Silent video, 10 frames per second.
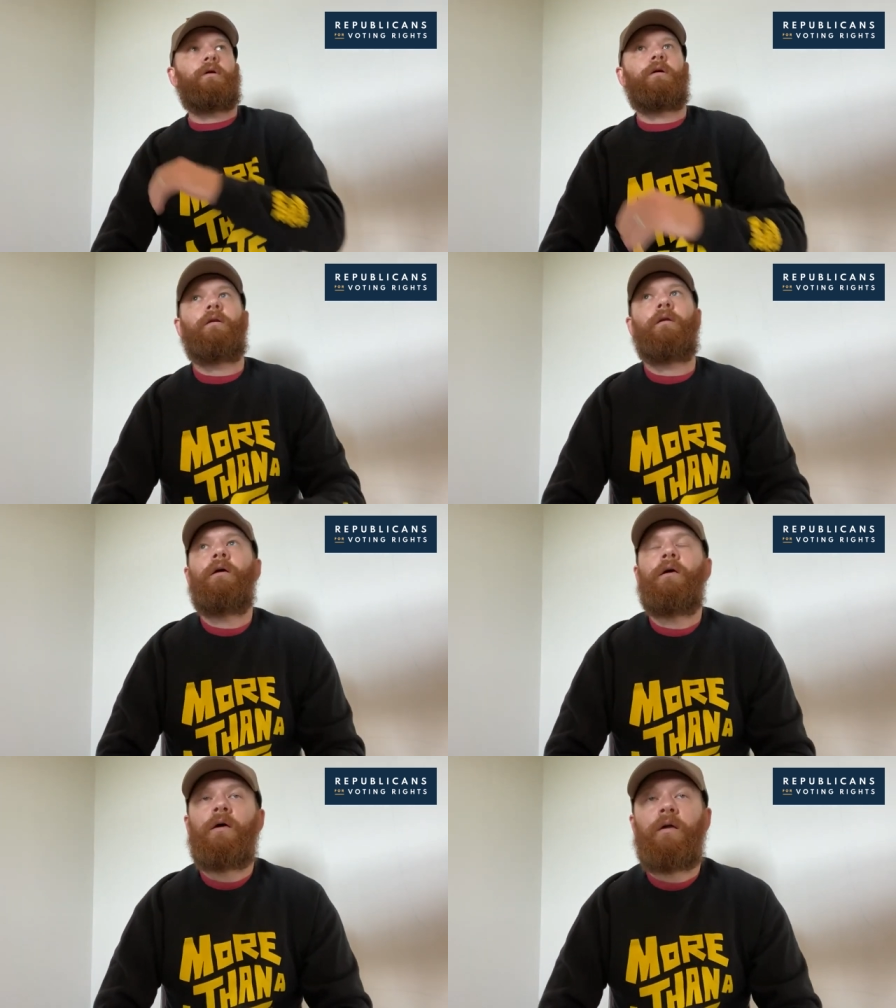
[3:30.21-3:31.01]
And
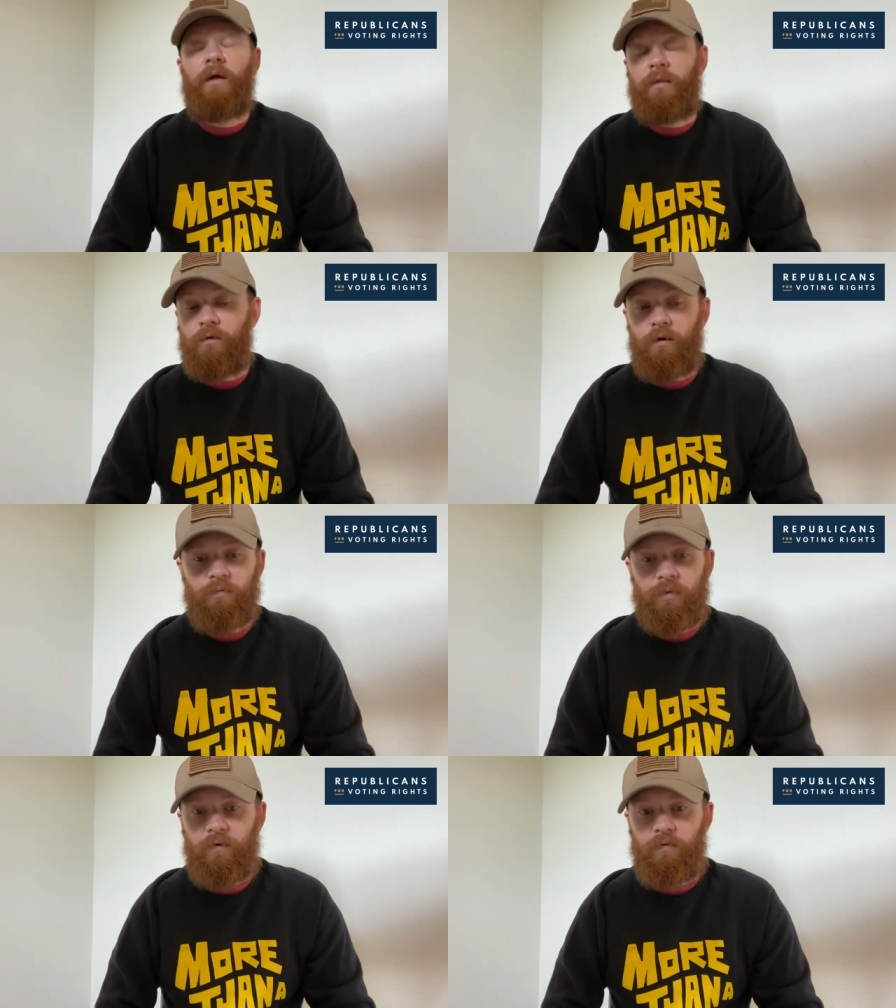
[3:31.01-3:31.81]
that starts
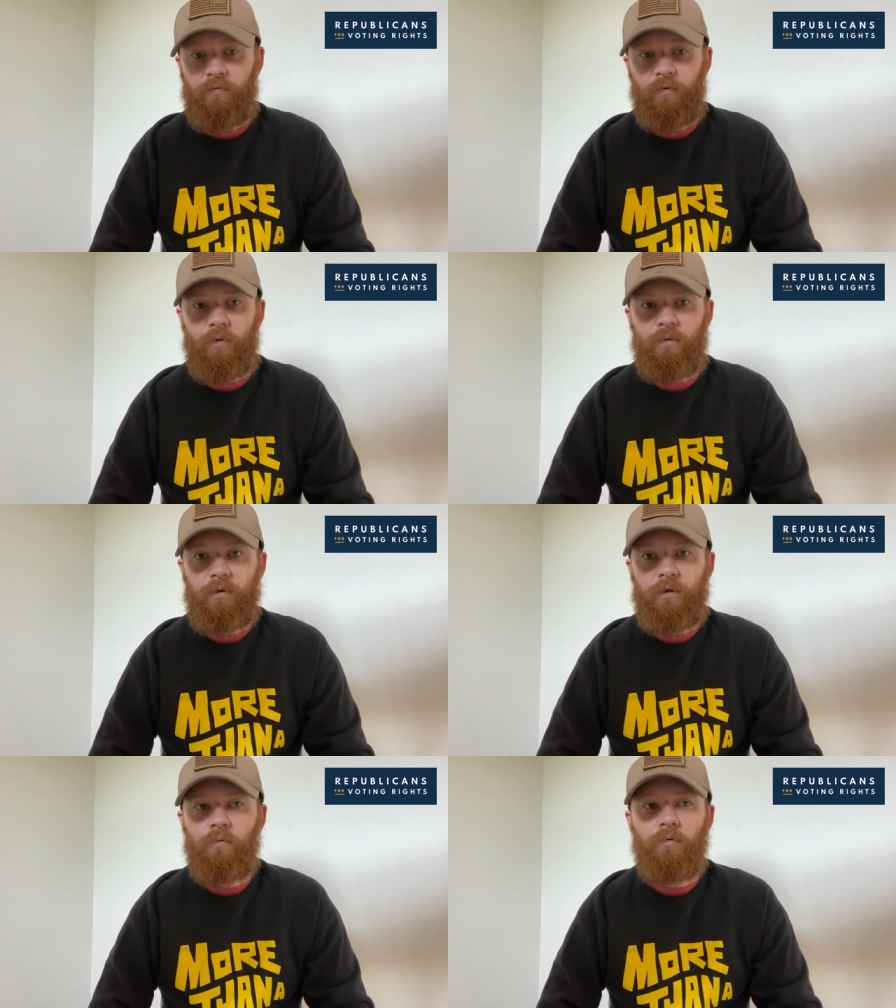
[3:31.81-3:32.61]
with giving everyone the
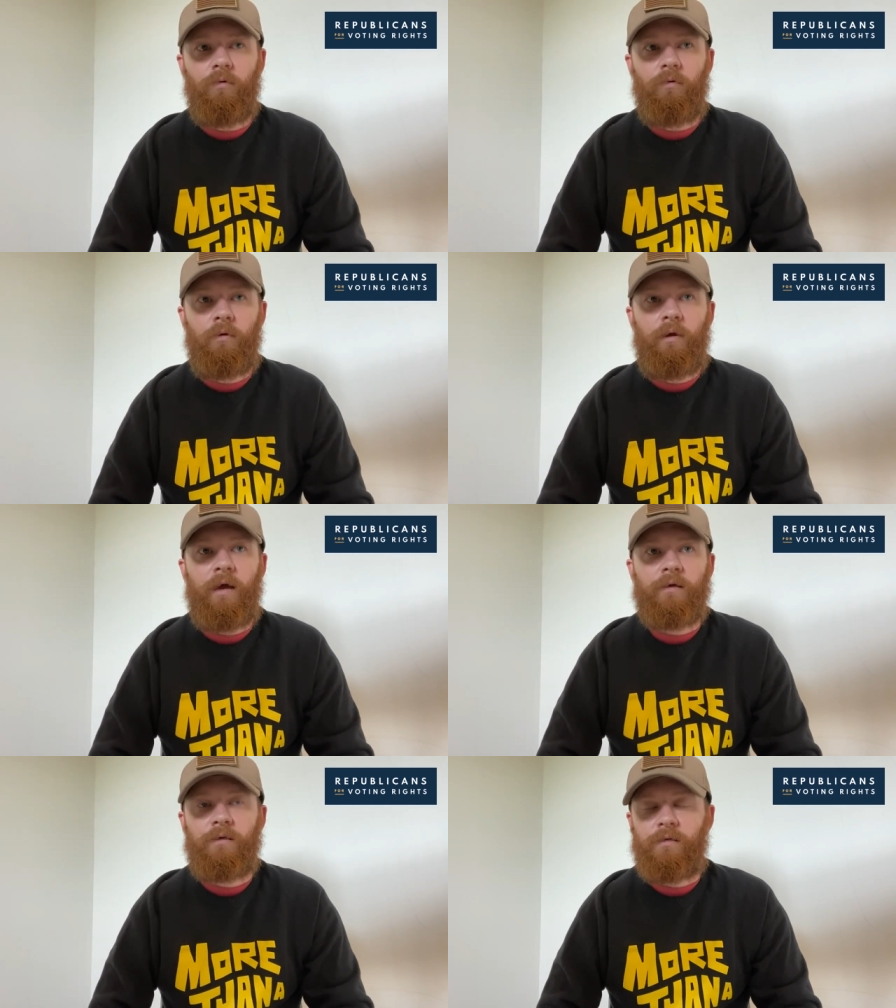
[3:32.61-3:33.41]
equal
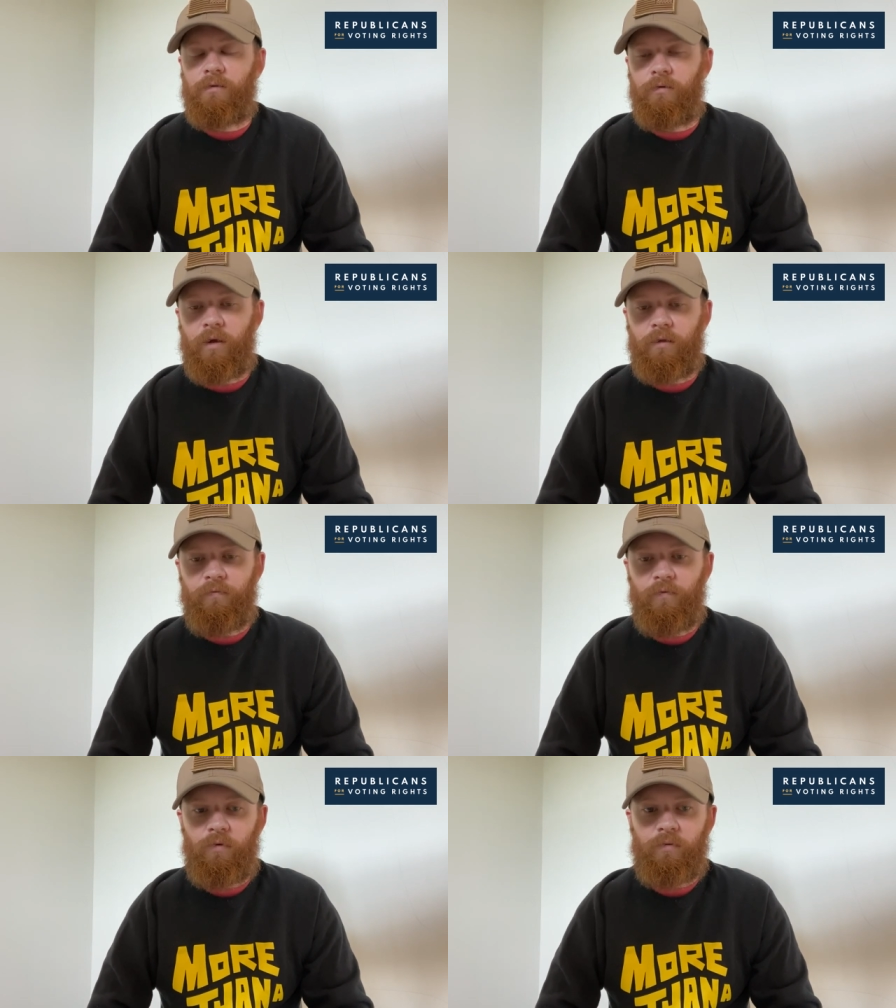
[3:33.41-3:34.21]
access to the right to
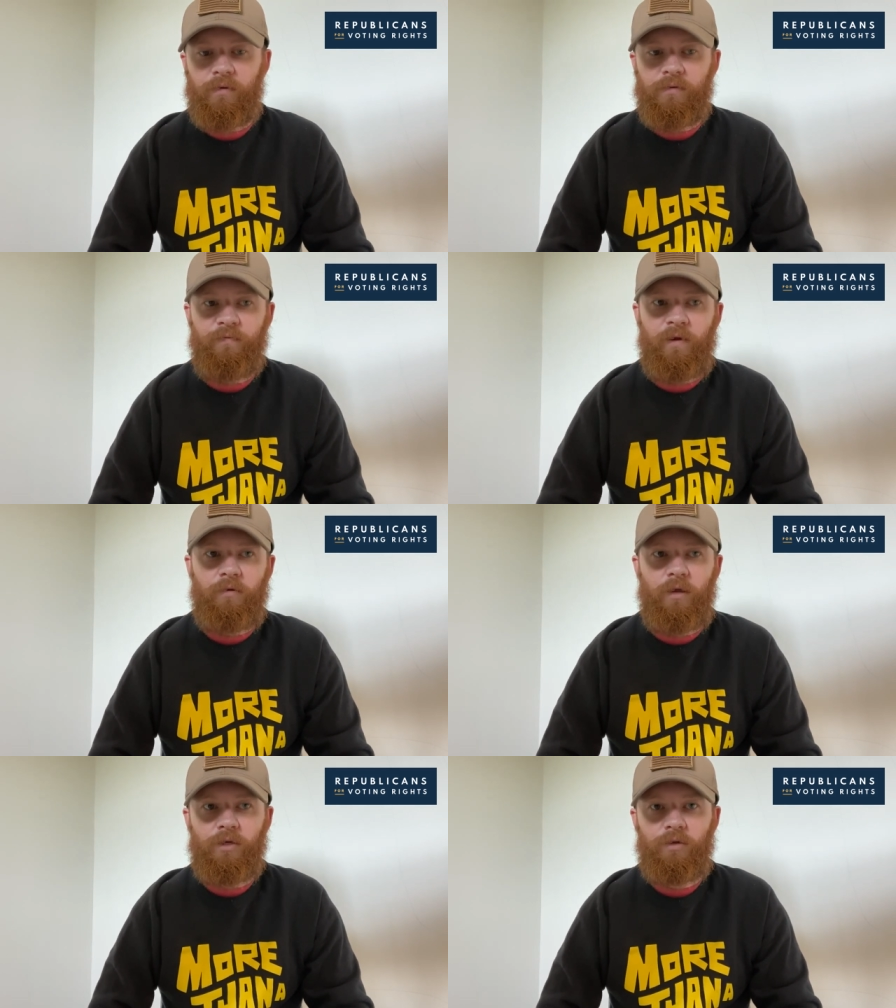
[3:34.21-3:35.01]
vote. That's the
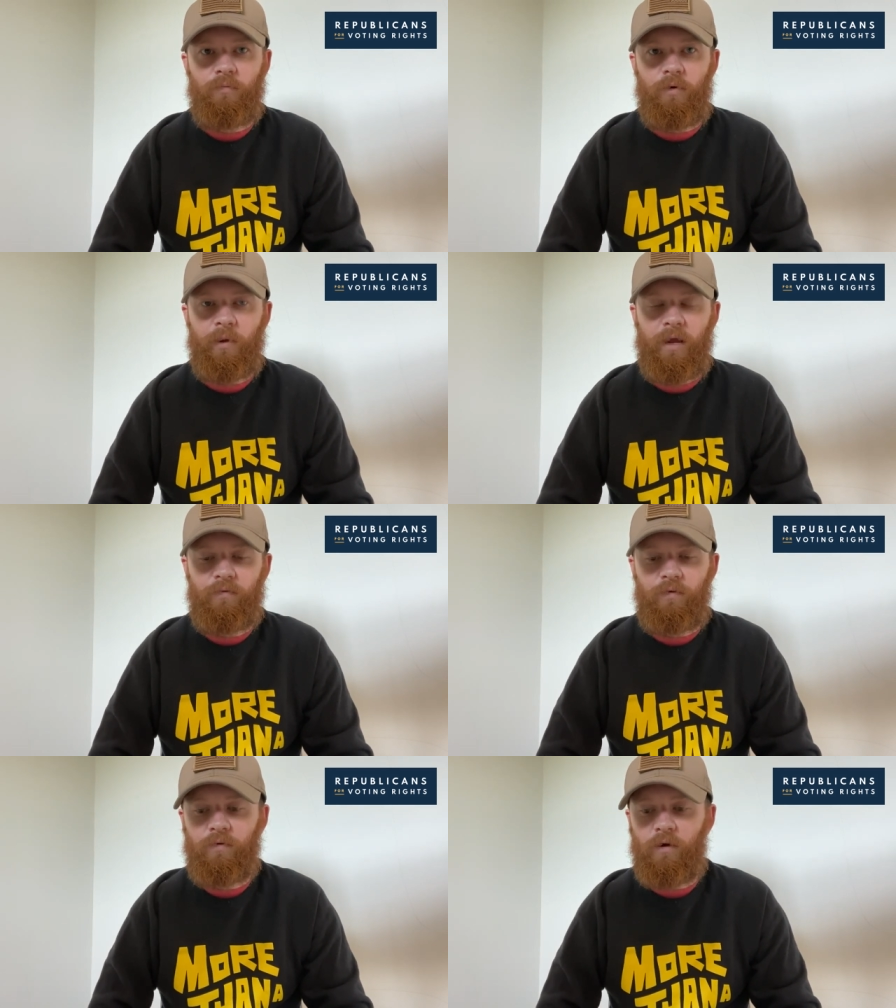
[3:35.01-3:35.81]
foundation where we have
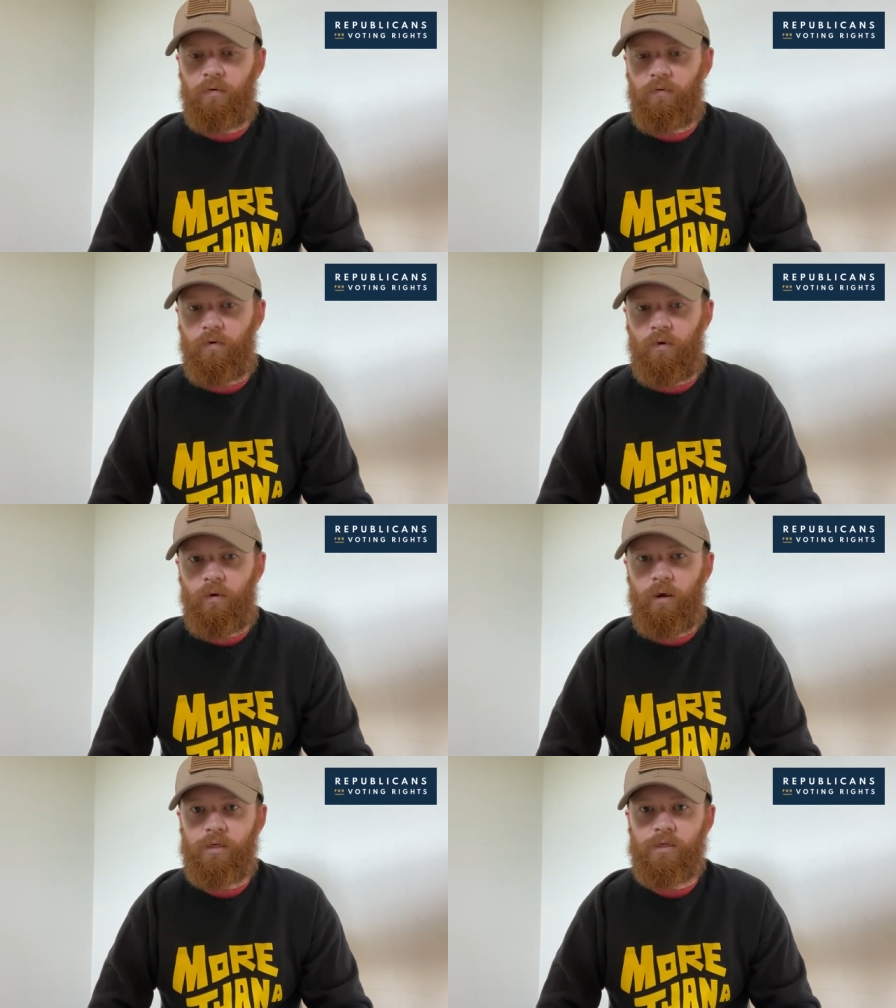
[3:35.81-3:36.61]
to start.
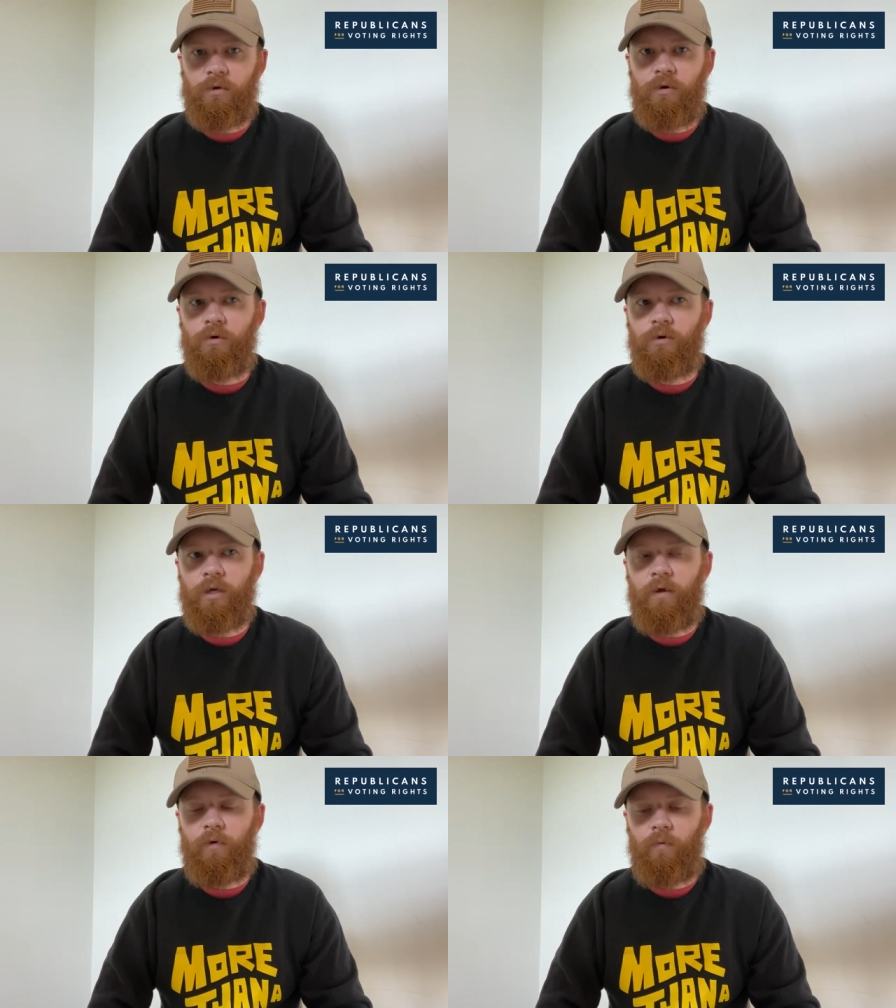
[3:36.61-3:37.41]
So I just urge
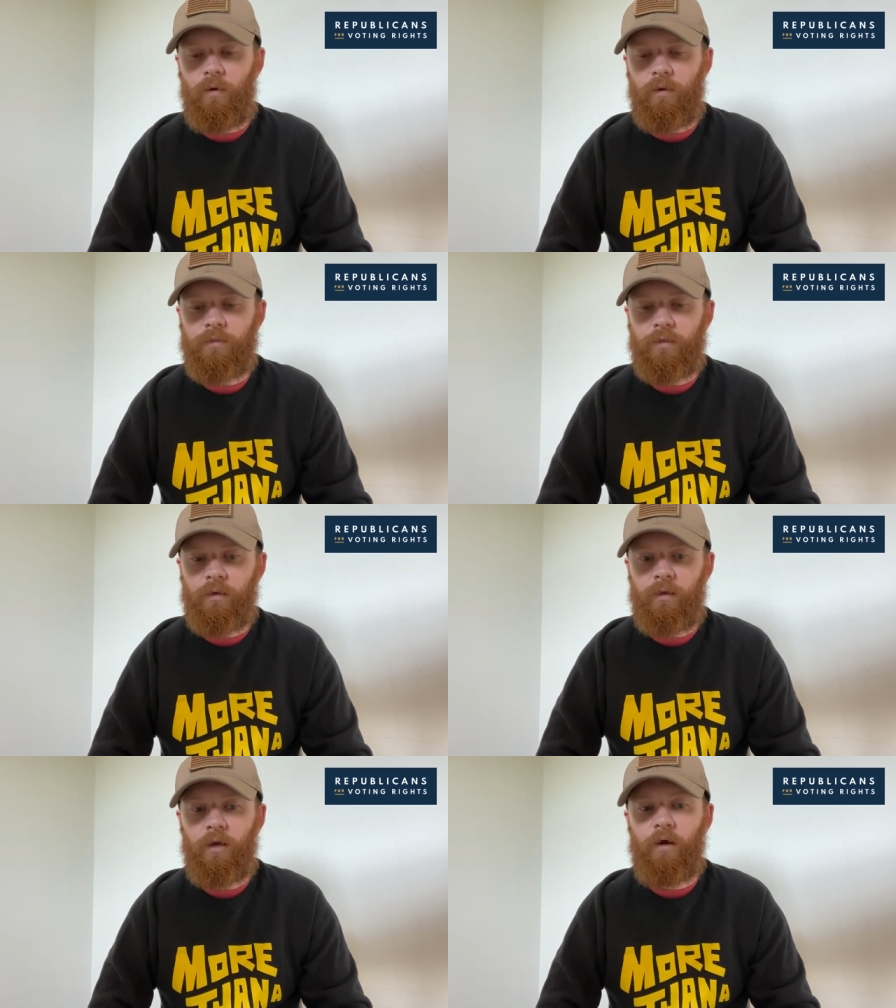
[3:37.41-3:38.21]
everyone to
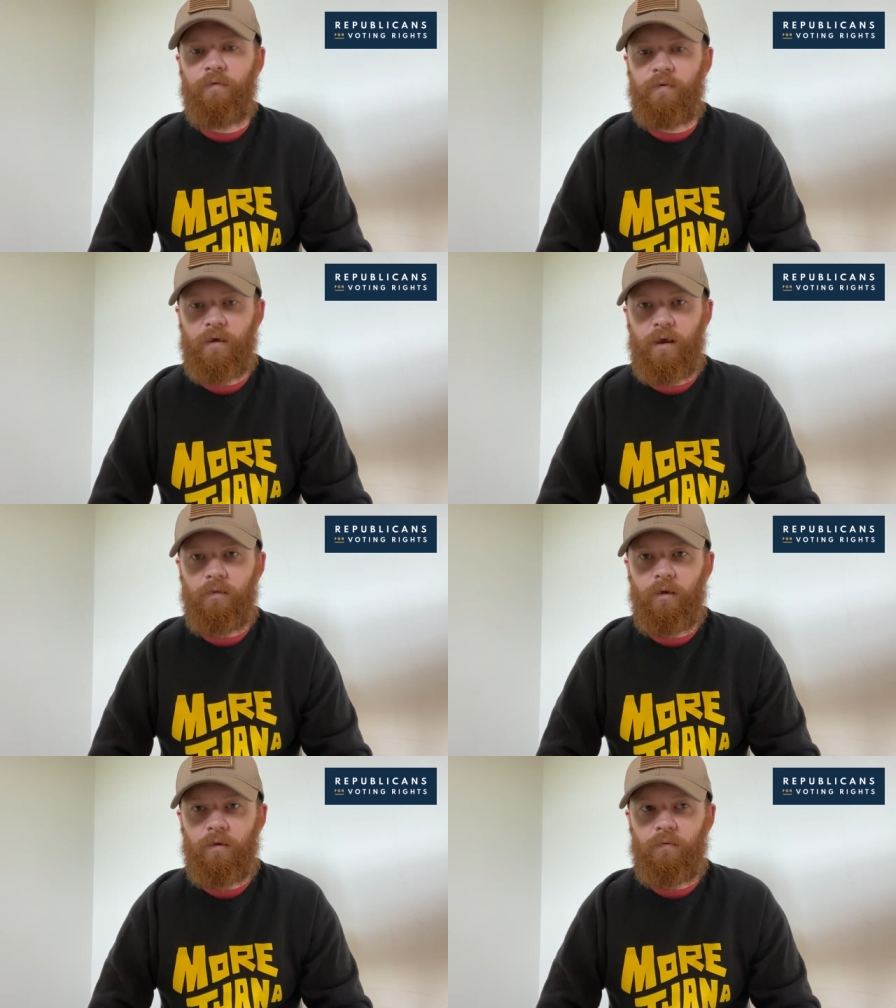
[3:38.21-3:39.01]
get off the
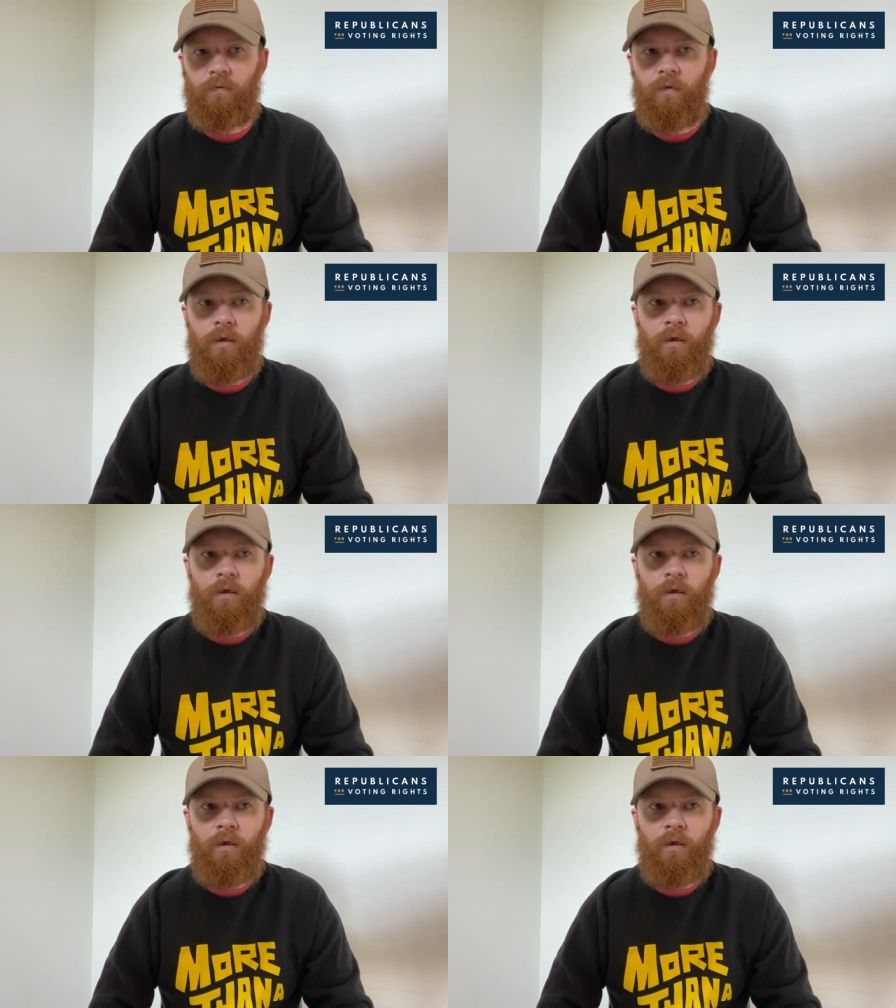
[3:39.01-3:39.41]
sidelines.